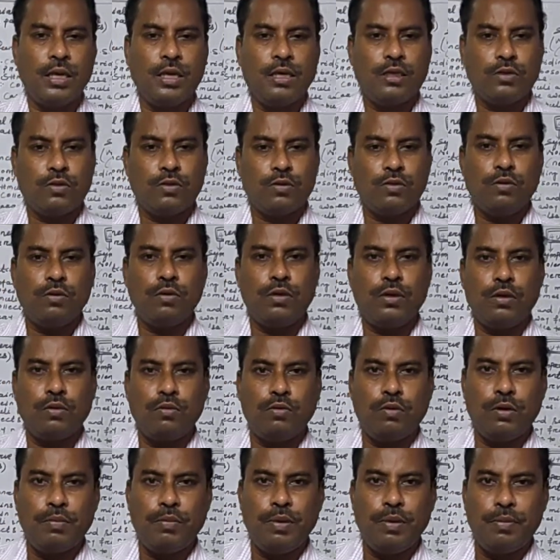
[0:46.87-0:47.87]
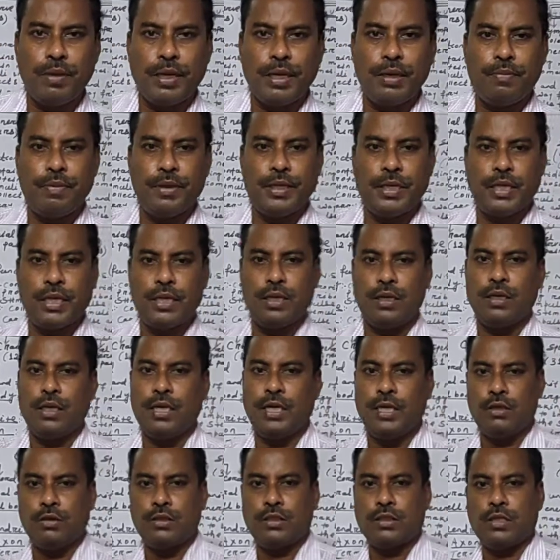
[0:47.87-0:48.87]
So you will be benefited.
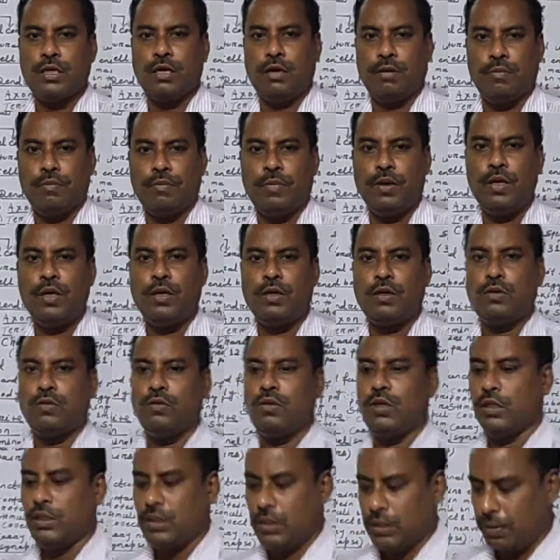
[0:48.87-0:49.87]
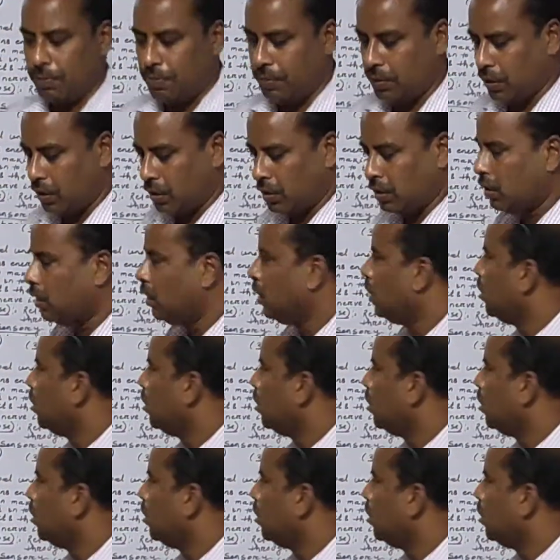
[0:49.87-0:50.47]
Let us come to the chapter